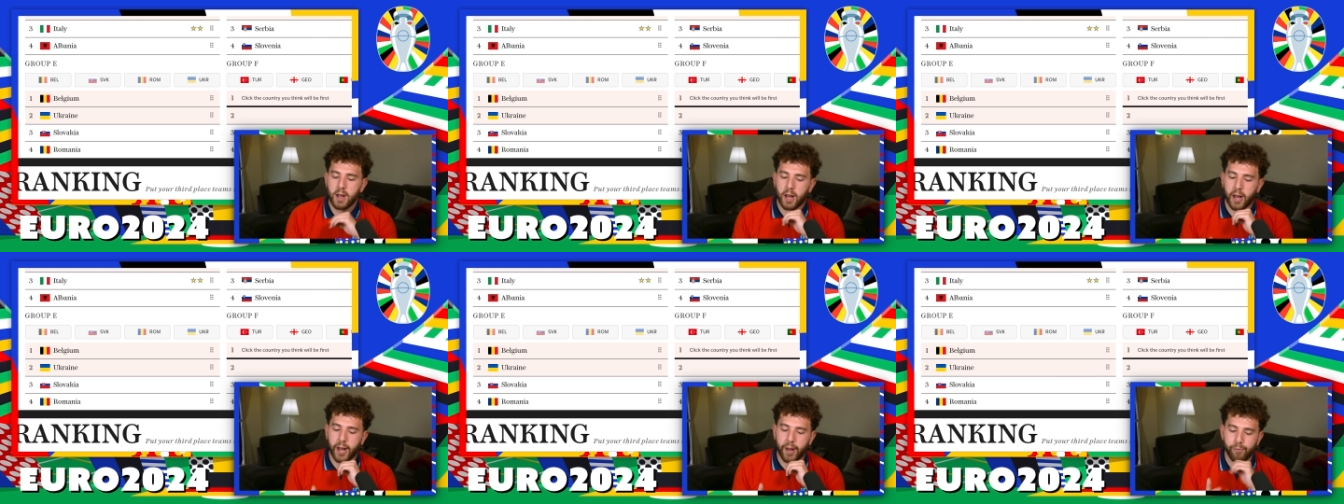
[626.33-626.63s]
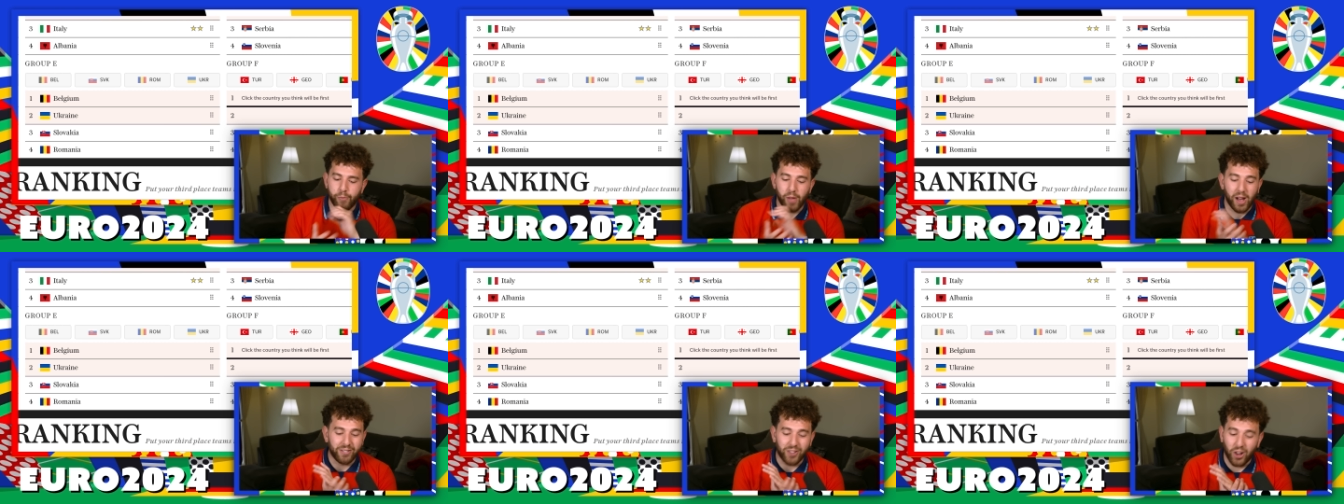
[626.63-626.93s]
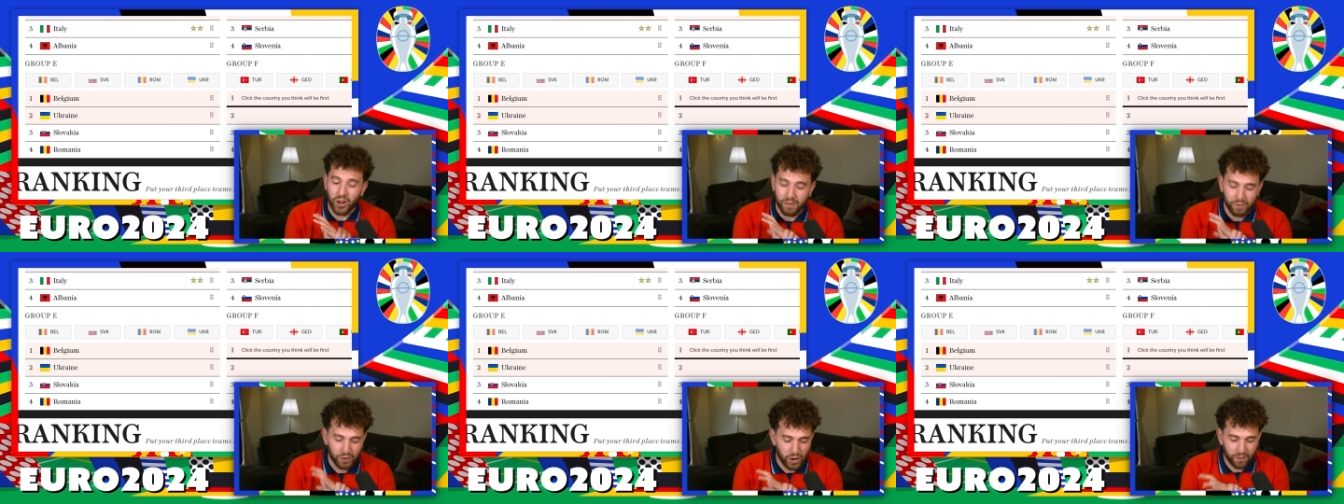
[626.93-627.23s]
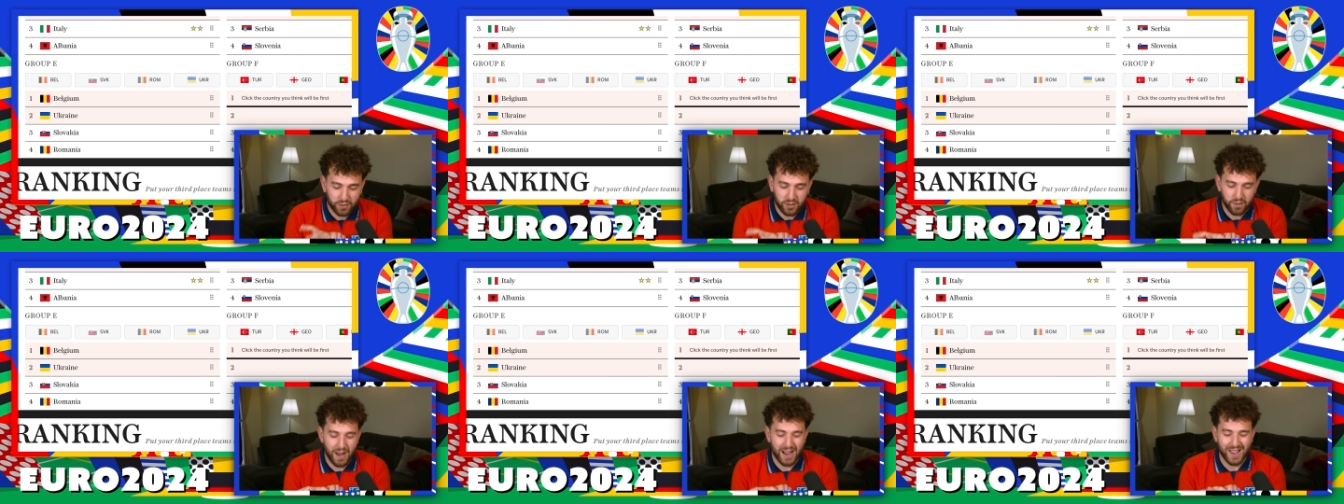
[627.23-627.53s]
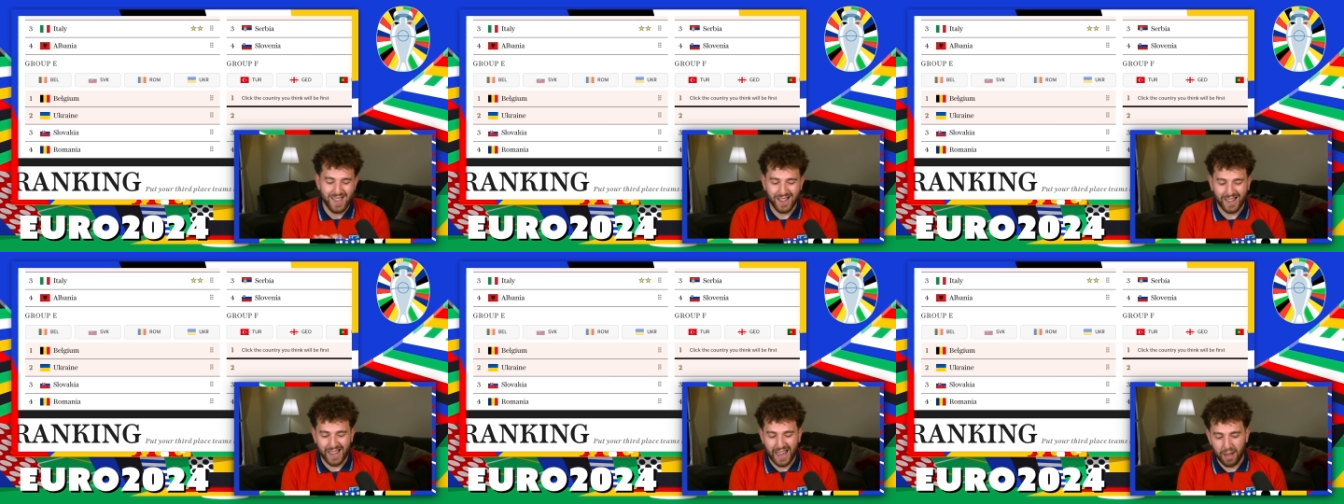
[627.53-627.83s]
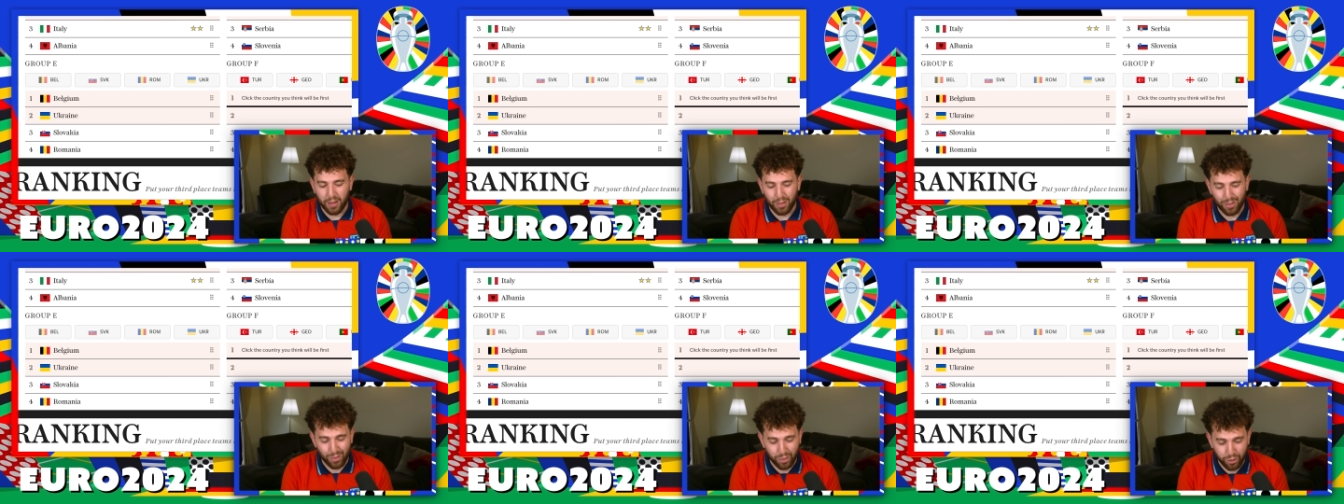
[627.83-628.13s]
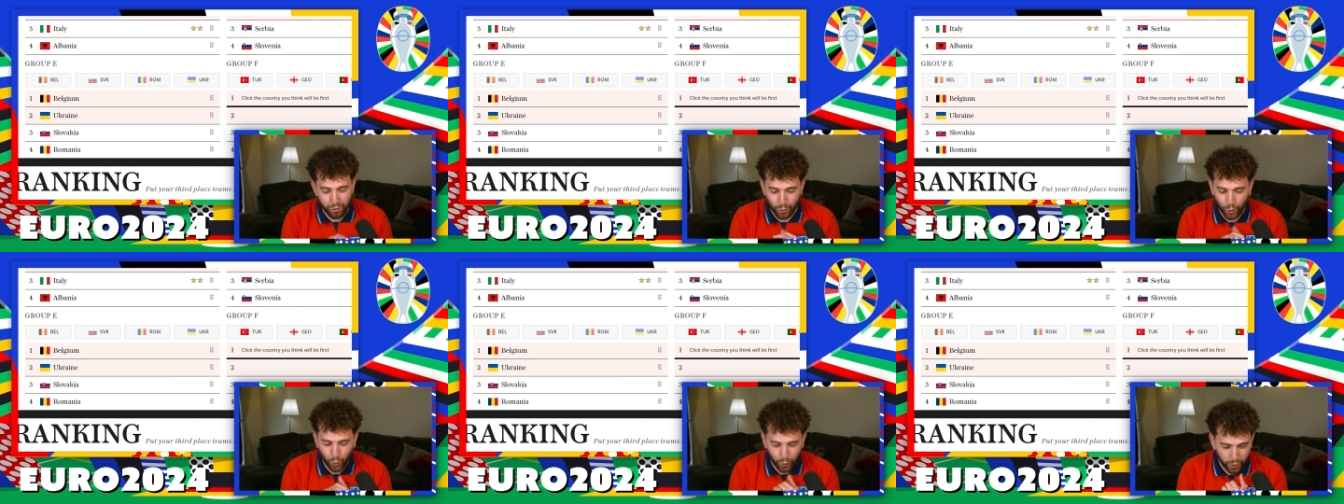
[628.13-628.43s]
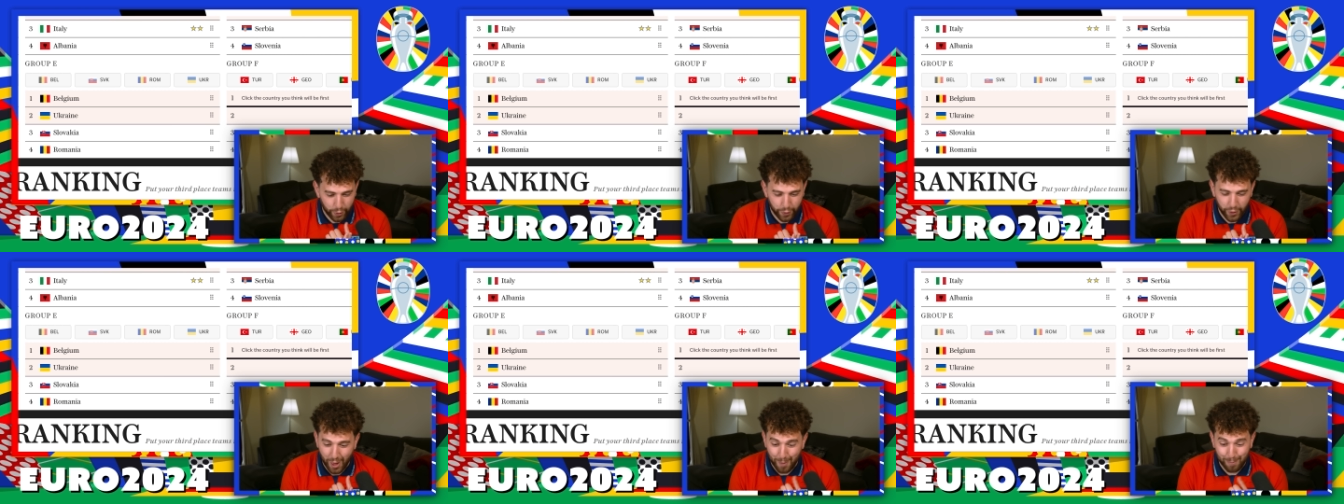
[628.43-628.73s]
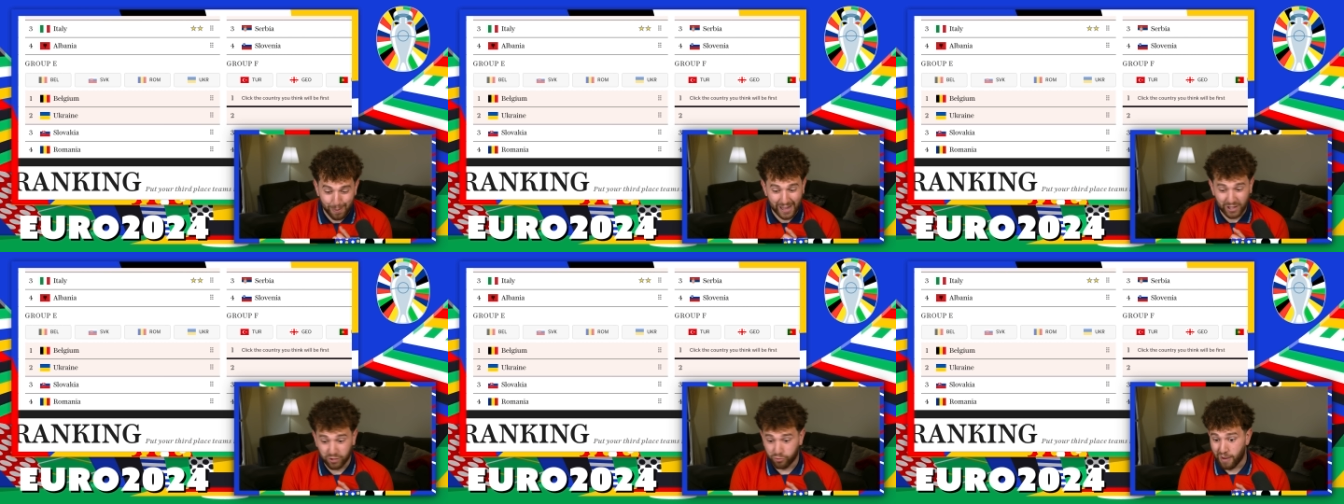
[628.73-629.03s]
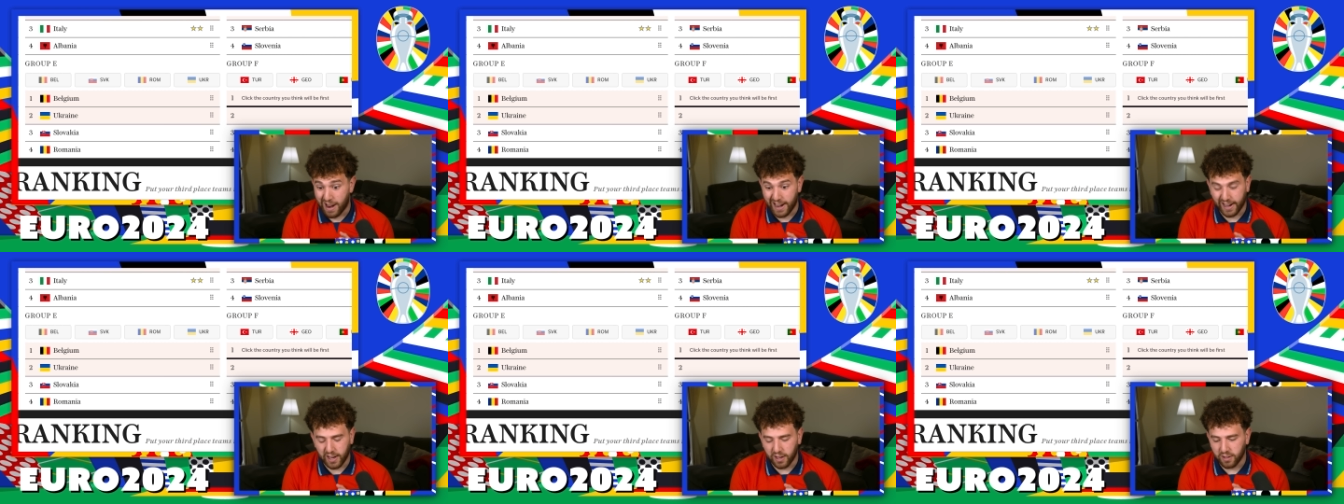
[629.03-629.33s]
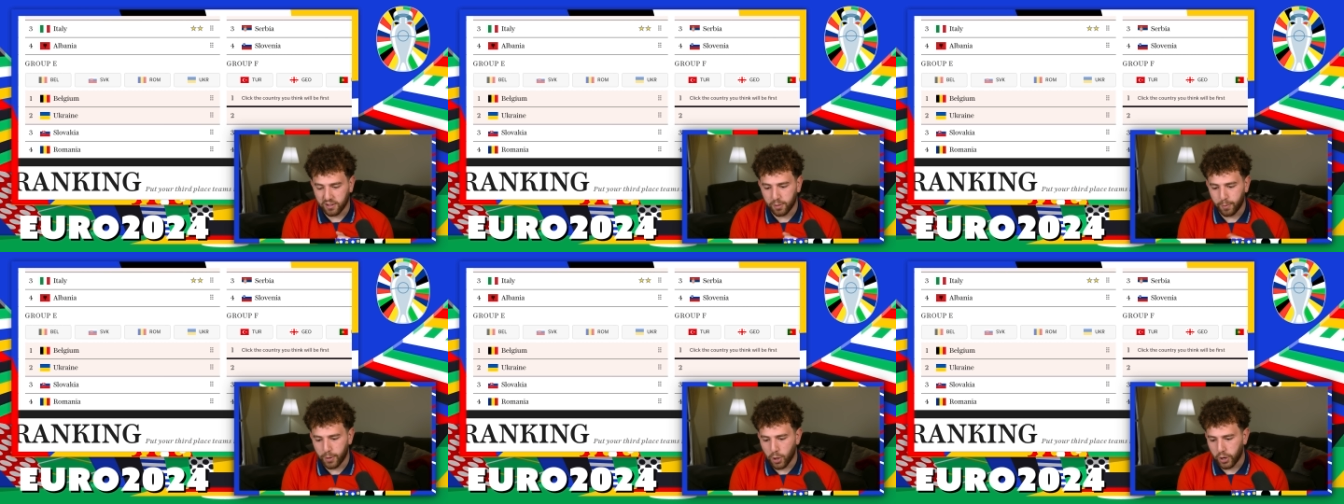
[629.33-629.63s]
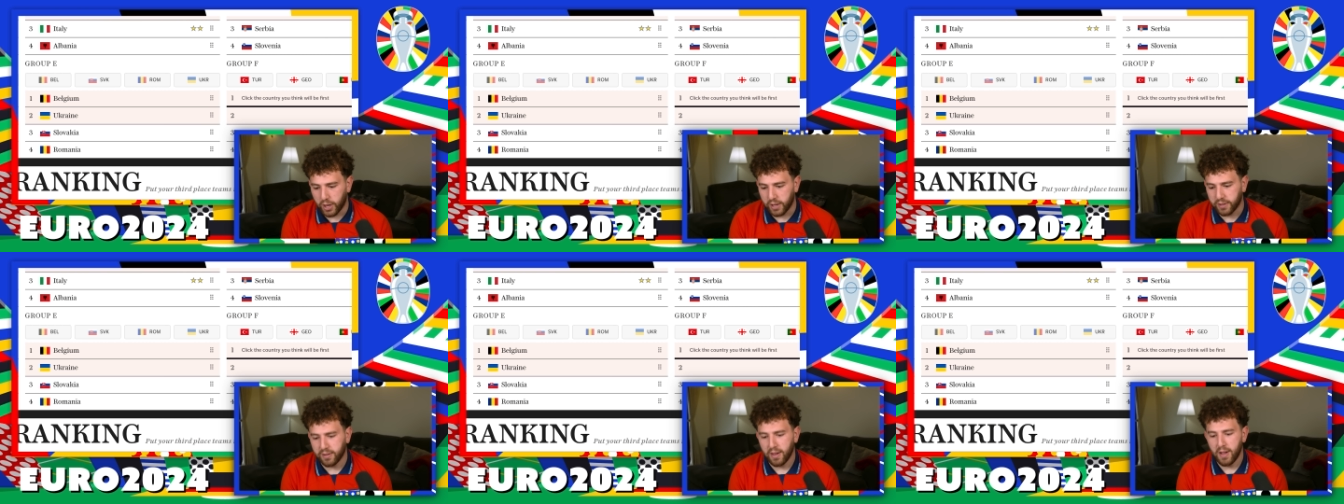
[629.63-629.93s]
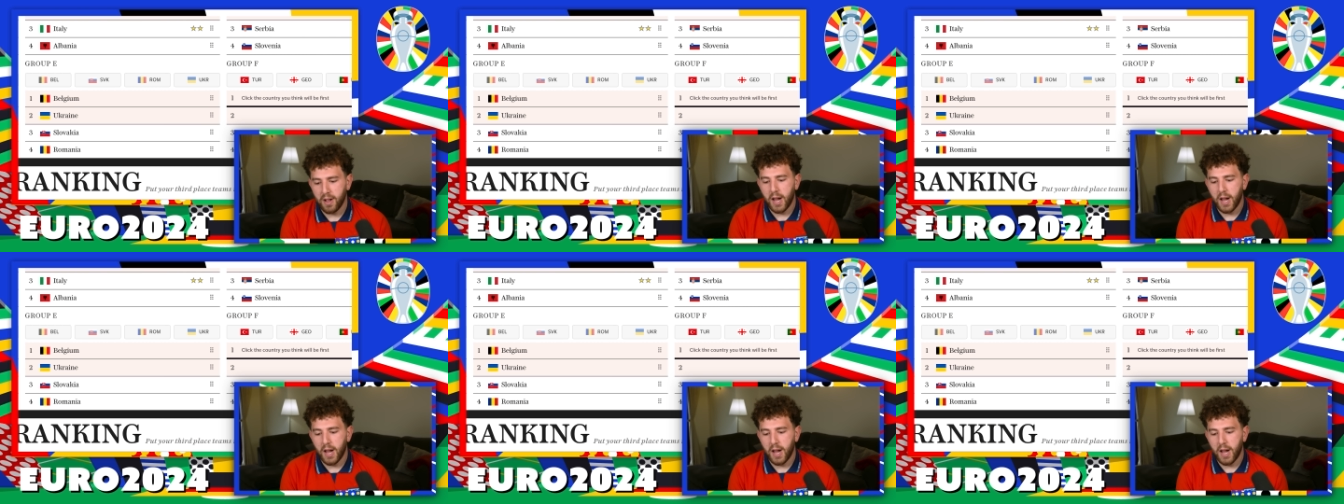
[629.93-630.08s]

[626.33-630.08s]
Um, I don't even know if Slovakia get through on the third place rankings, to be honest.